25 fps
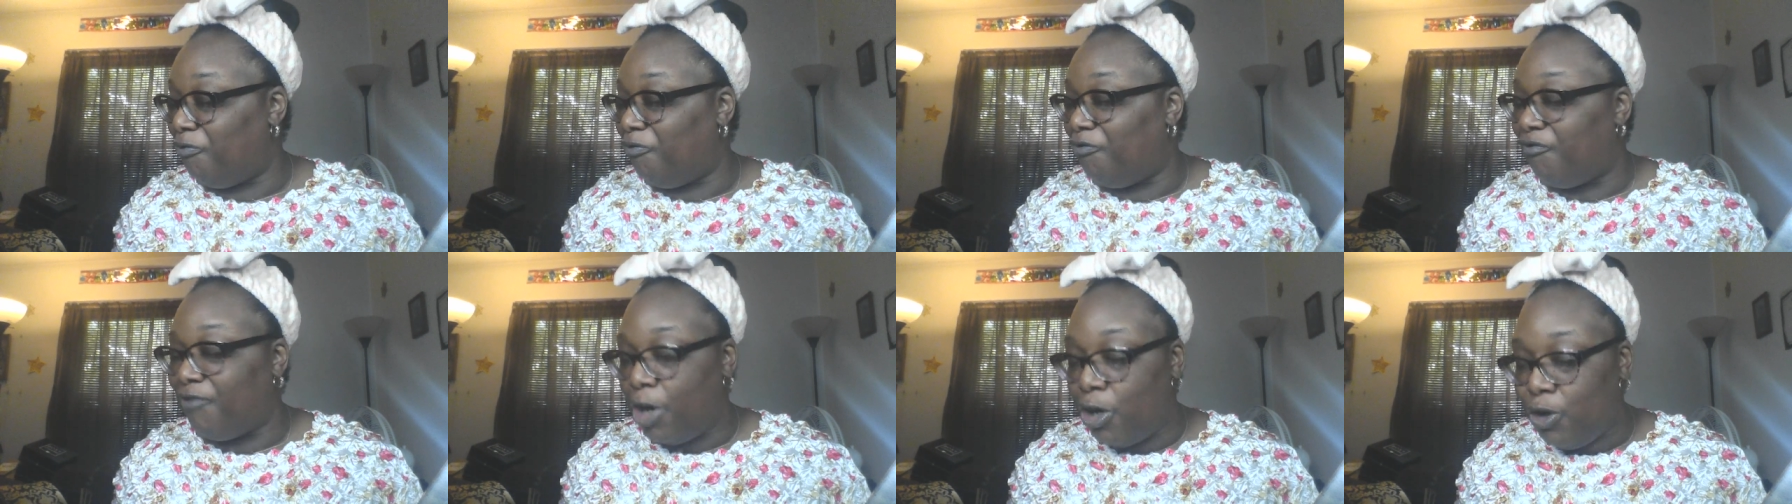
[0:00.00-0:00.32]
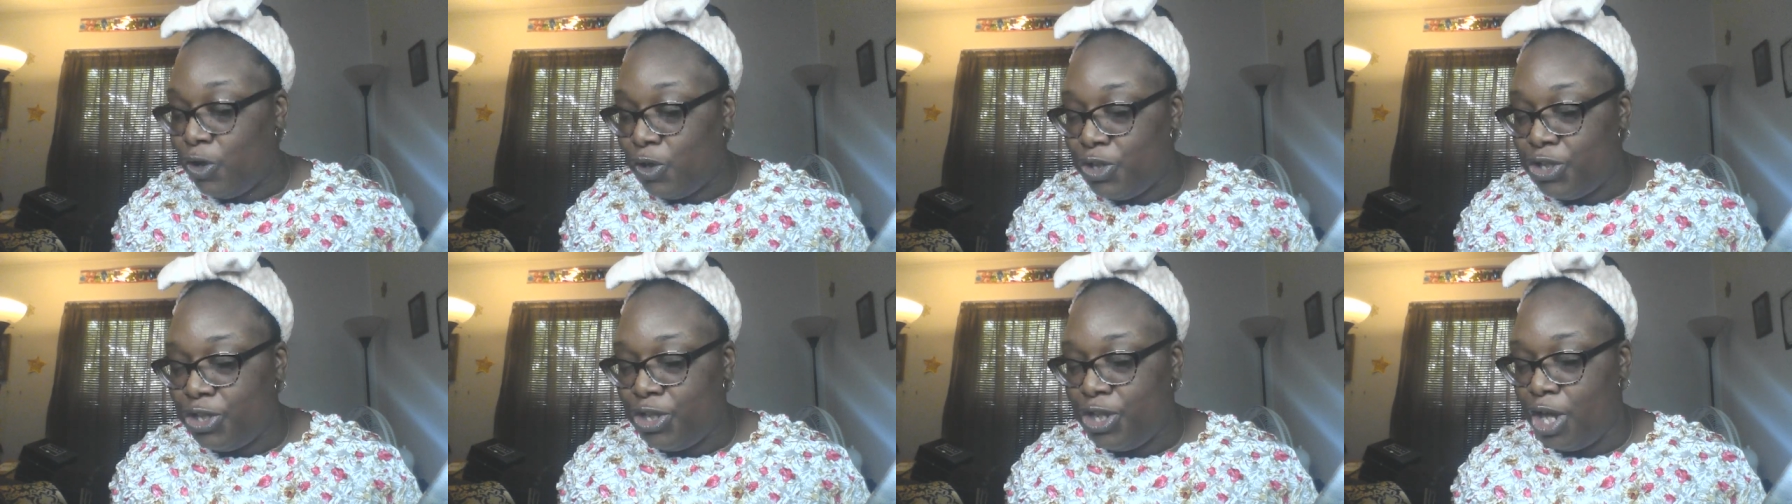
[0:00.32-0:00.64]

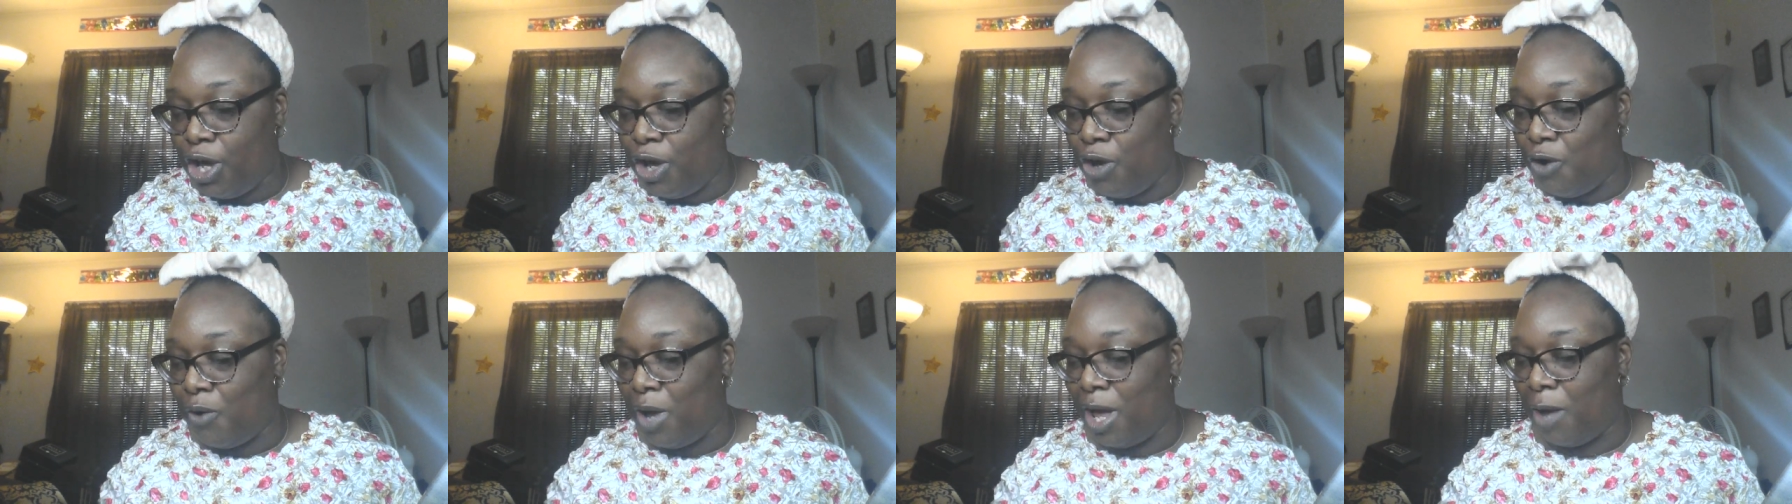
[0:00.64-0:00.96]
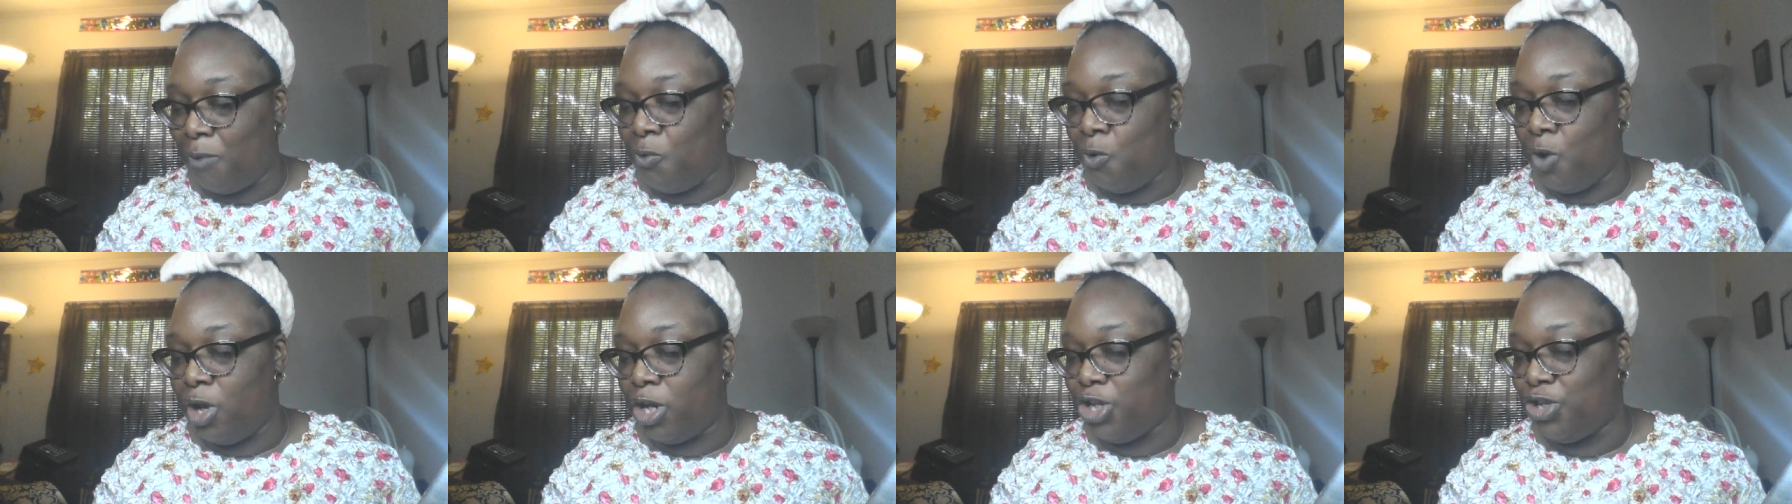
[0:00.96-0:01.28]
First, though, I
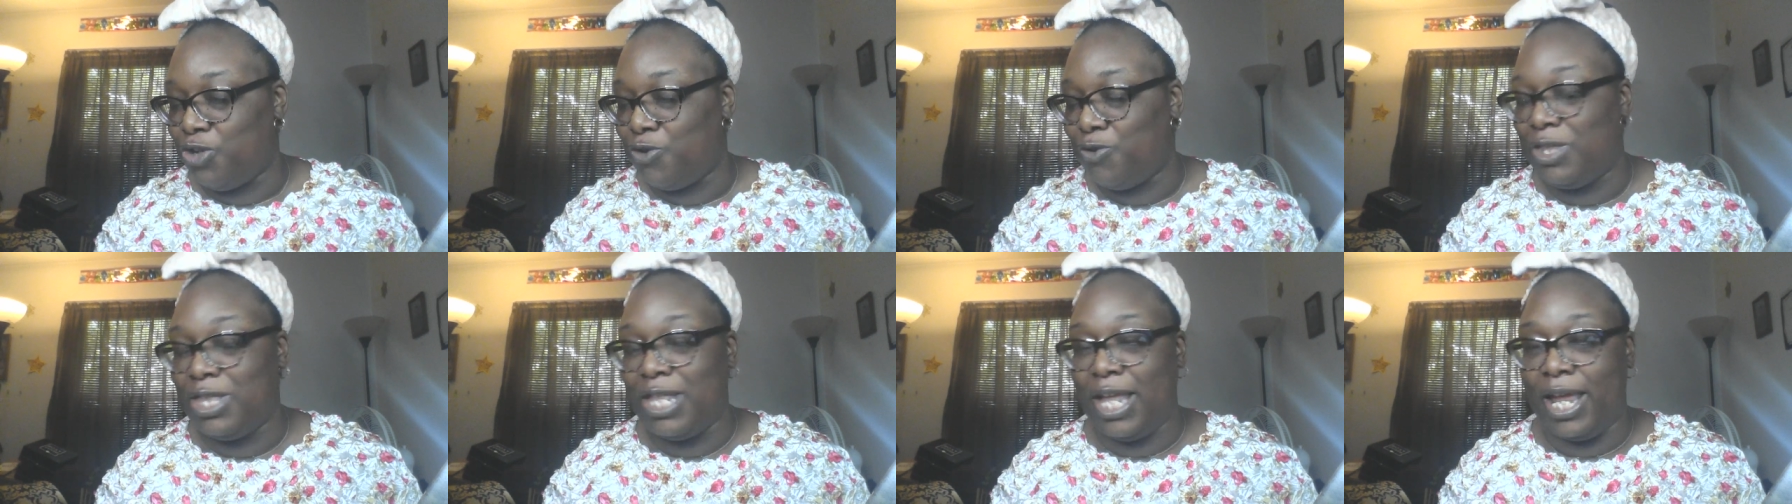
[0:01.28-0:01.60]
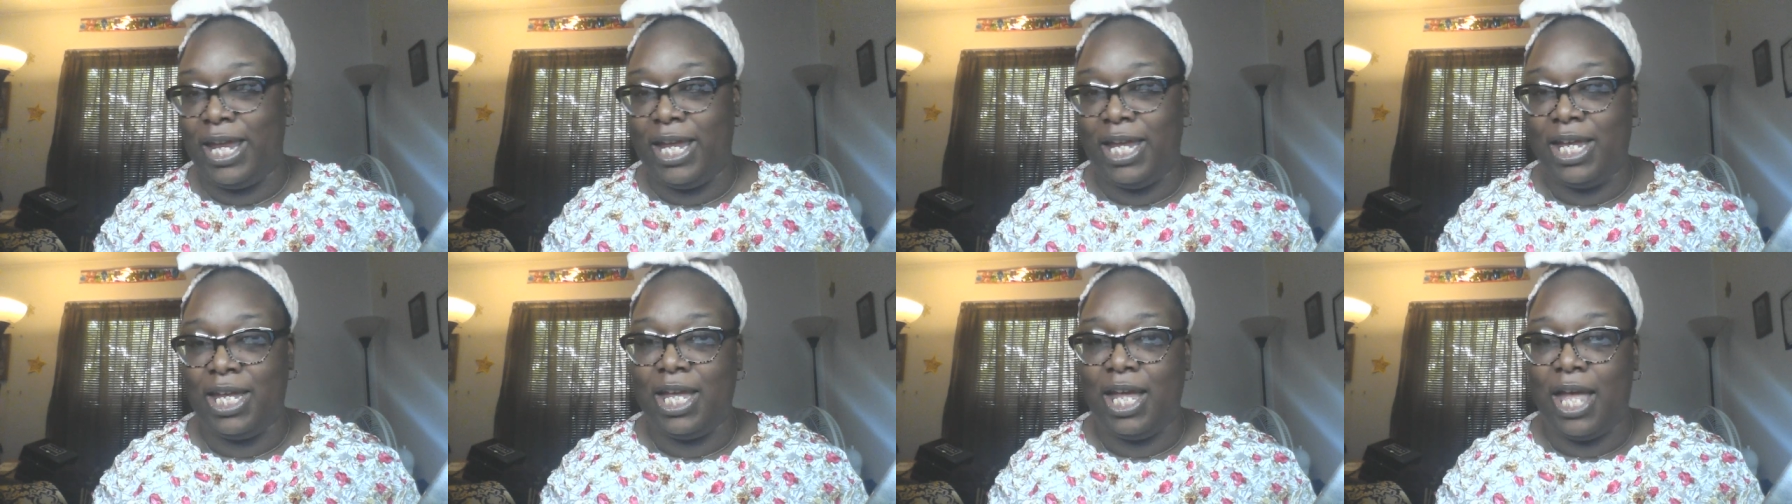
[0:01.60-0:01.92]
want to
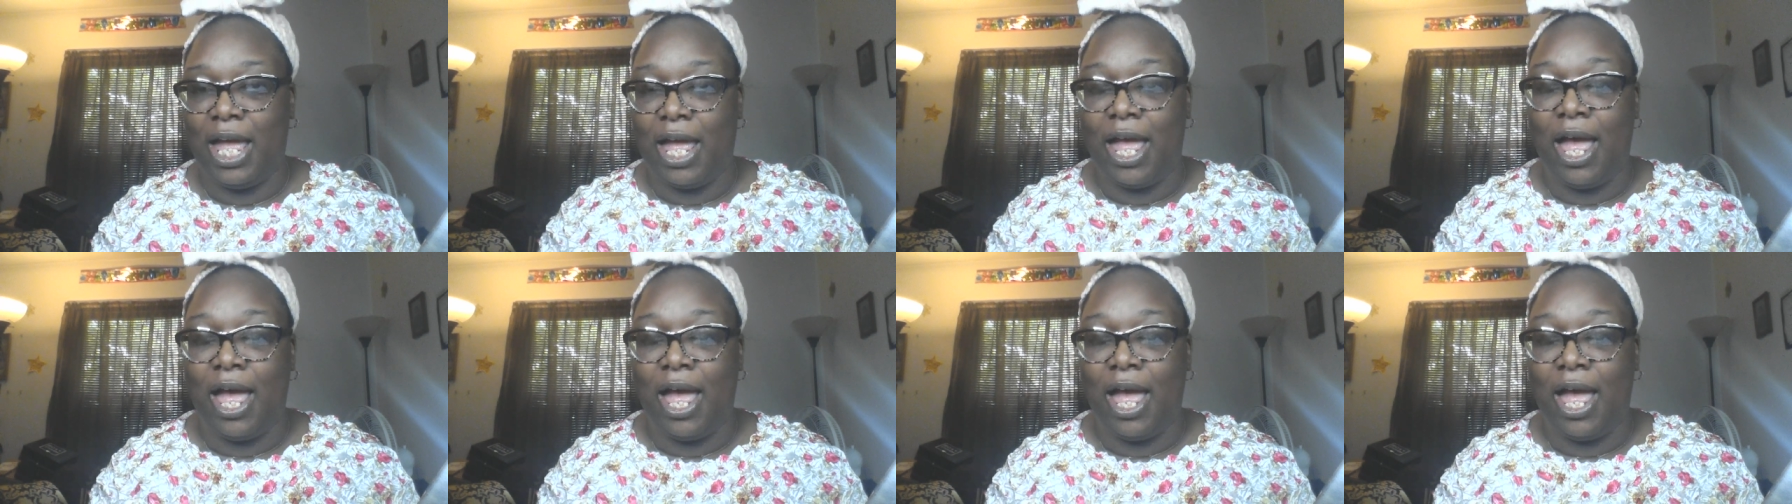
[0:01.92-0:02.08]
thank